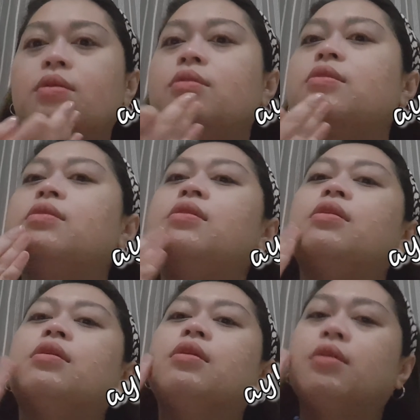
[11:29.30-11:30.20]
So
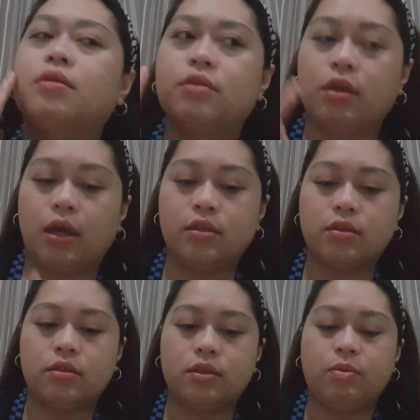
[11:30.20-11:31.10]
here, you guys
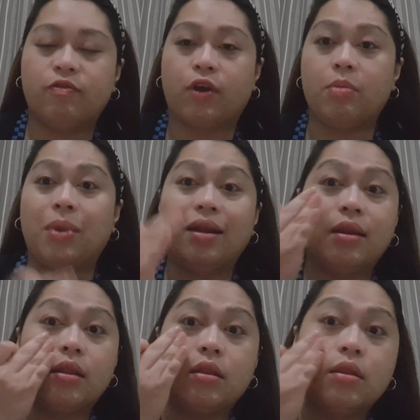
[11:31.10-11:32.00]
could see before I
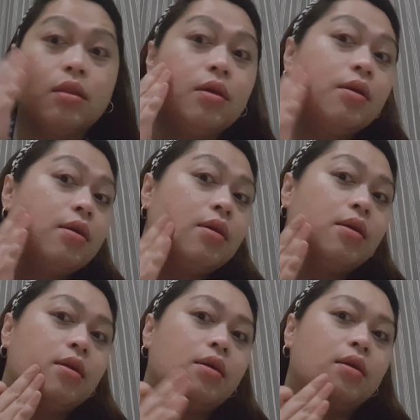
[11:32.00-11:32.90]
blend it.
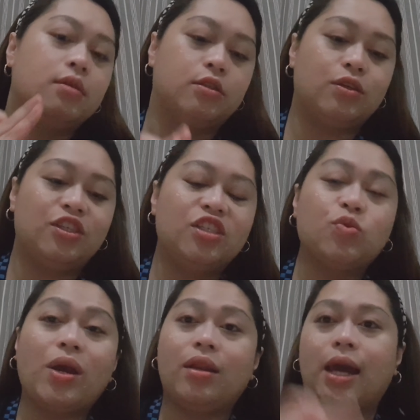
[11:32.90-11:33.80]
So it's just
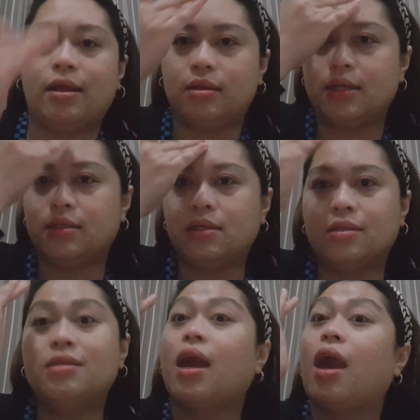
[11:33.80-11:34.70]
quite light. Let's
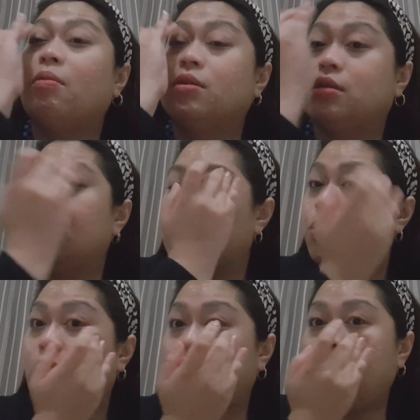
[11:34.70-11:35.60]
just say I'm just gonna
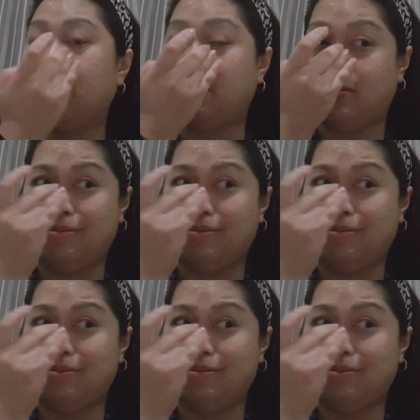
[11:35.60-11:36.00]
quickly